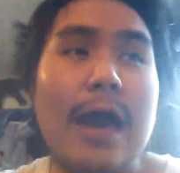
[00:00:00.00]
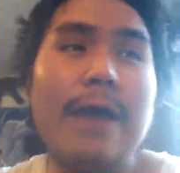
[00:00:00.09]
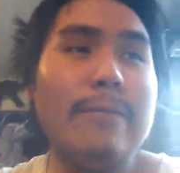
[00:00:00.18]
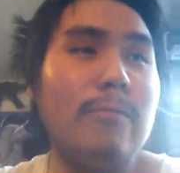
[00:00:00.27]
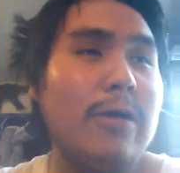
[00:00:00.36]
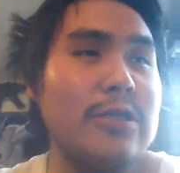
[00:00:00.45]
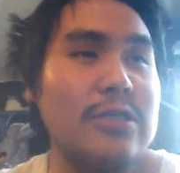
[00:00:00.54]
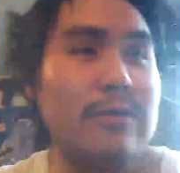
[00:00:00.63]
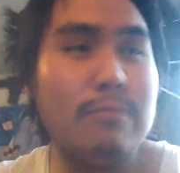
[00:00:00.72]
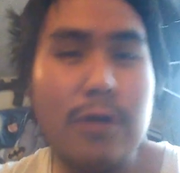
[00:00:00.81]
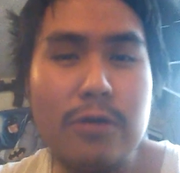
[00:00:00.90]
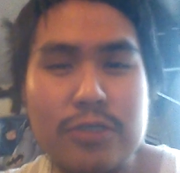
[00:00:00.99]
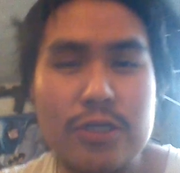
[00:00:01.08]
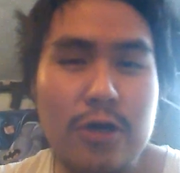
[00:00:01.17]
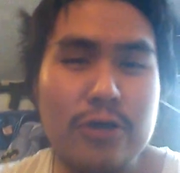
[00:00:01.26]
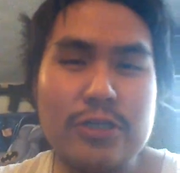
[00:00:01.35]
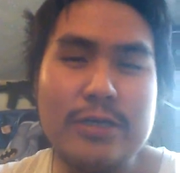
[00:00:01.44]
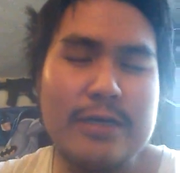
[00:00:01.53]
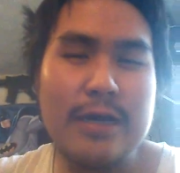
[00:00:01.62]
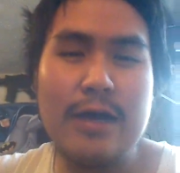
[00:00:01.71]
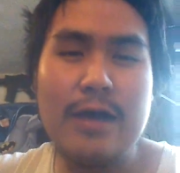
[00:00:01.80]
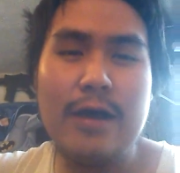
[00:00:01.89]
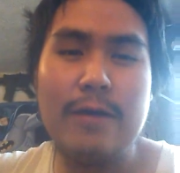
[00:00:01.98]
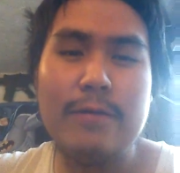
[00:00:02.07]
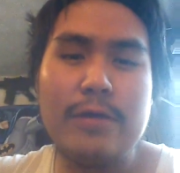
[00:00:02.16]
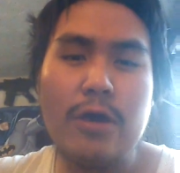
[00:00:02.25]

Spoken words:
I've been watching Mo Sajdi,